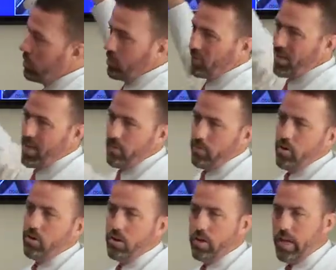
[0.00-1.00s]
this is kind of
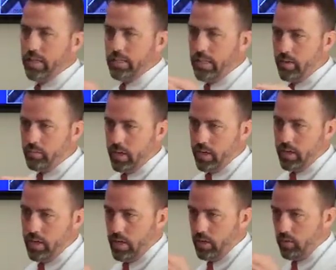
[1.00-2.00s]
our next step
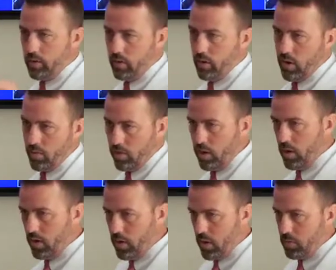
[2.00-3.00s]
technique is, okay, we're going
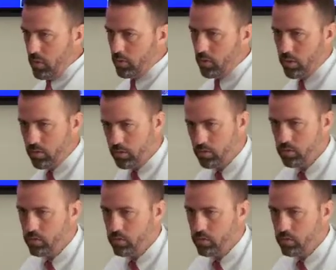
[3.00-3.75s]
to go take bone plugs.